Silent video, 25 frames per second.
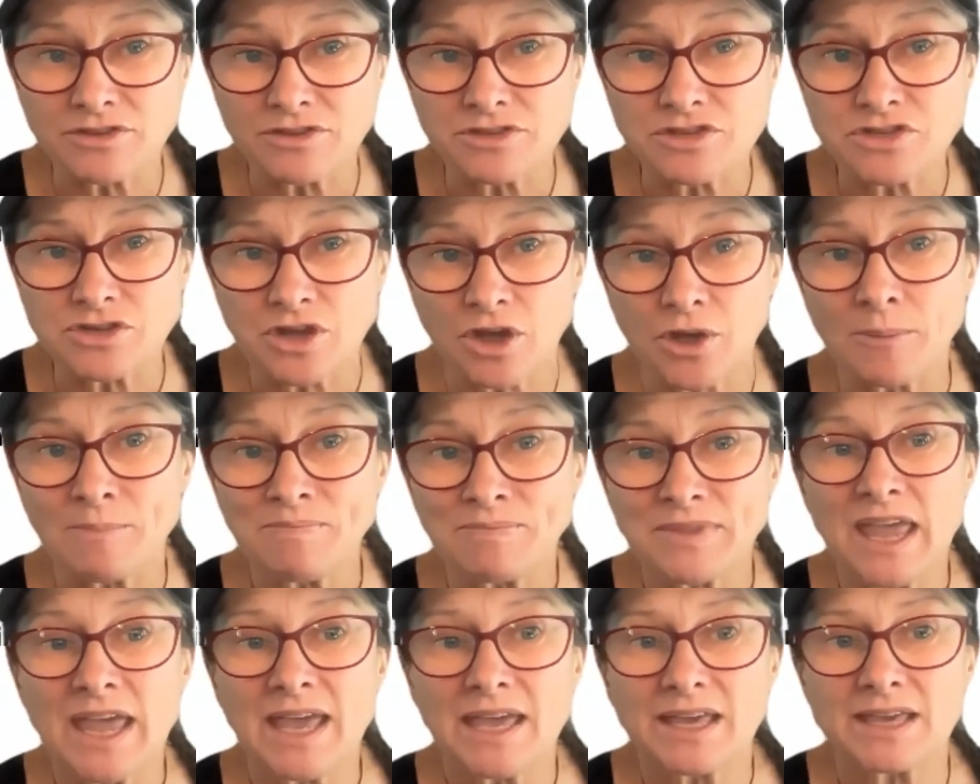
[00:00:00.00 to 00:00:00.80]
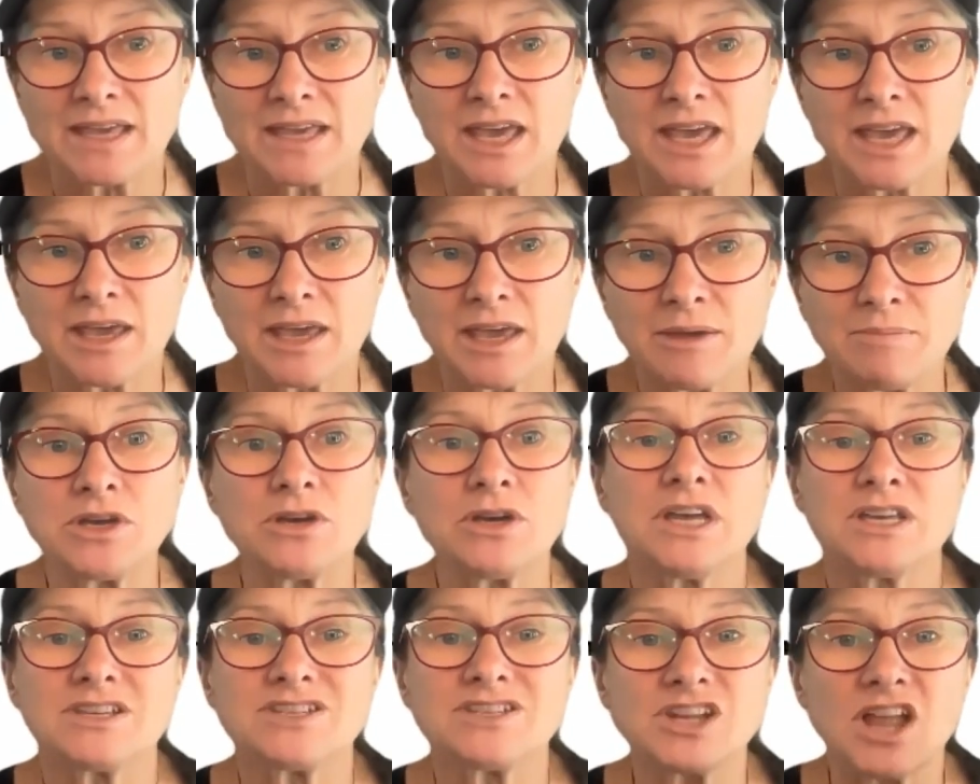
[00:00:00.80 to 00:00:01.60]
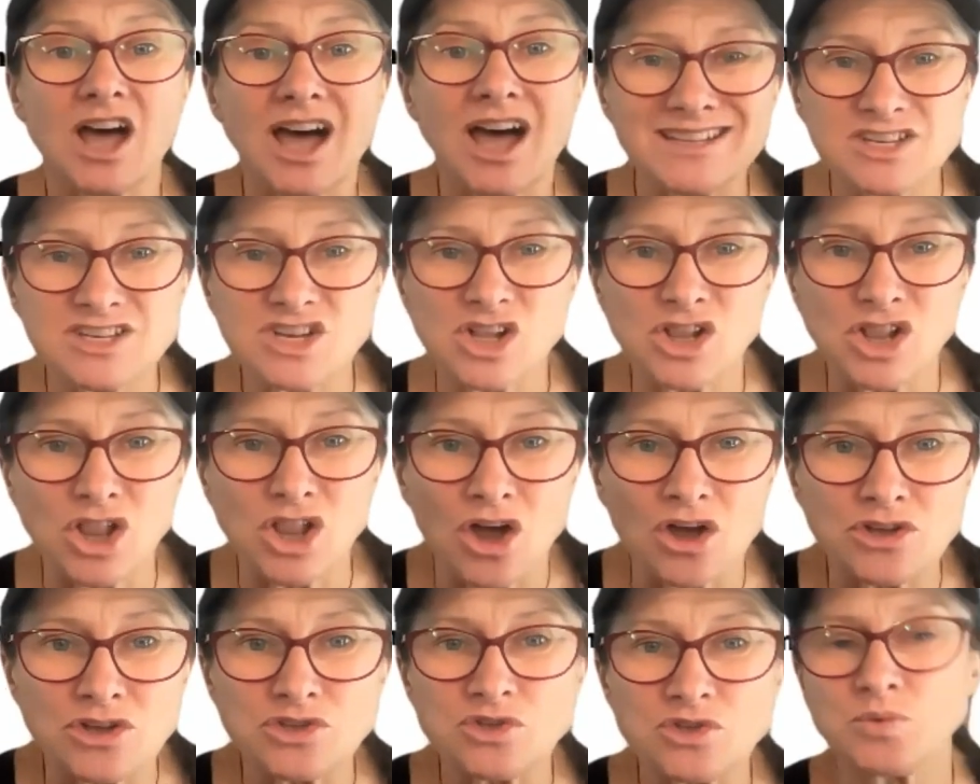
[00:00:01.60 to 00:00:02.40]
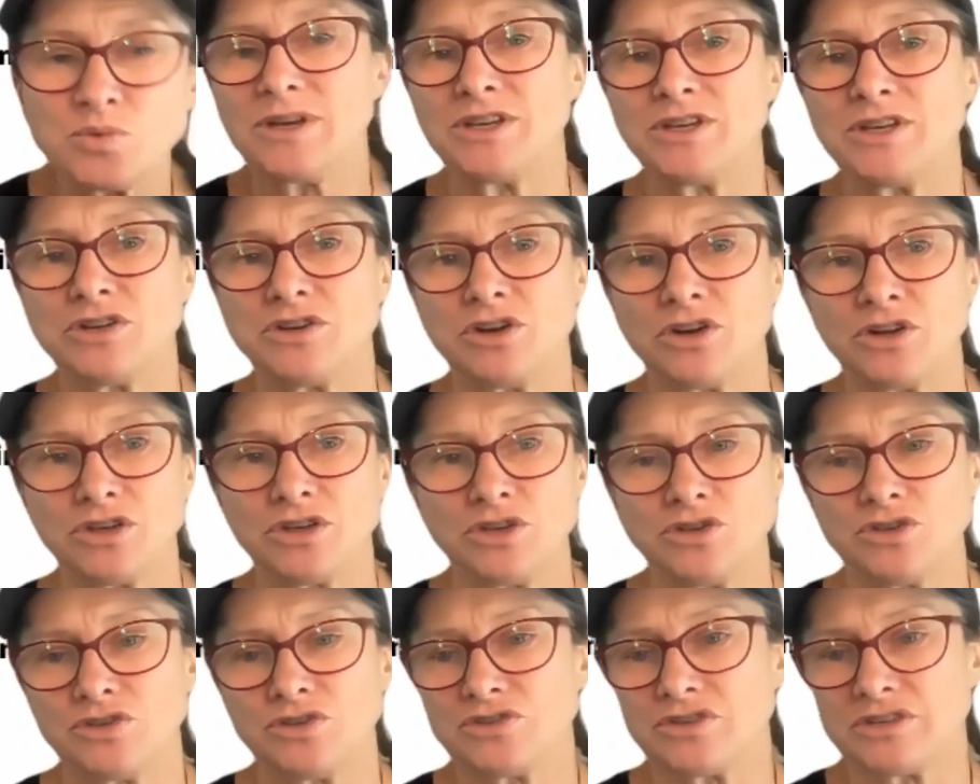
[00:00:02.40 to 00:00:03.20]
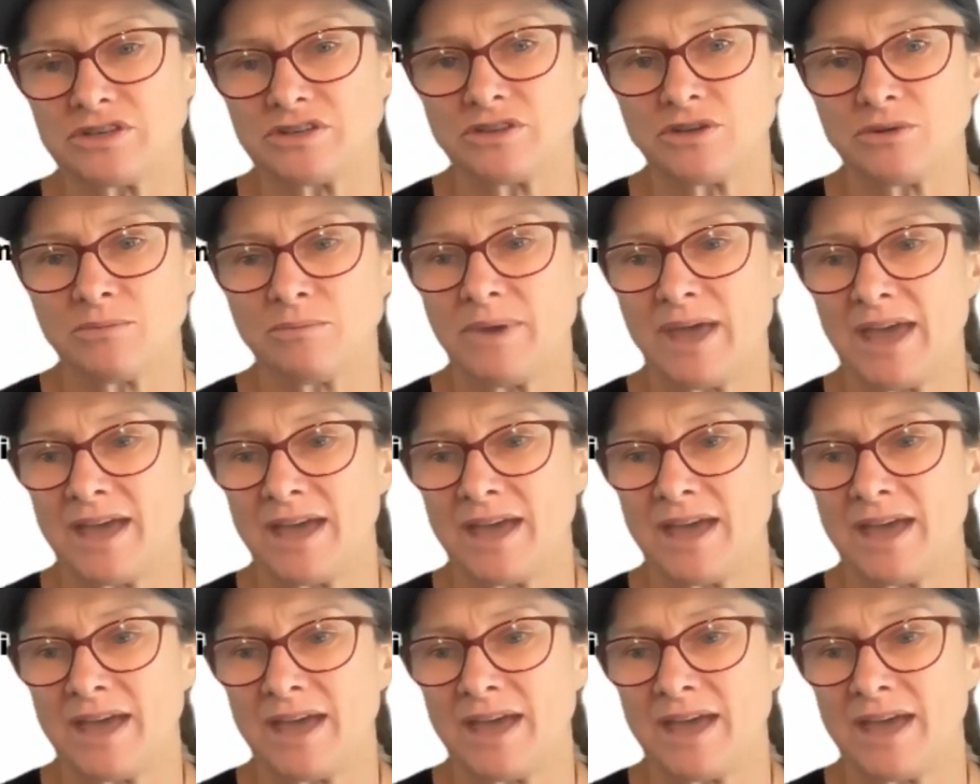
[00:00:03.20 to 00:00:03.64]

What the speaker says: So keep your slides closed when you're not using them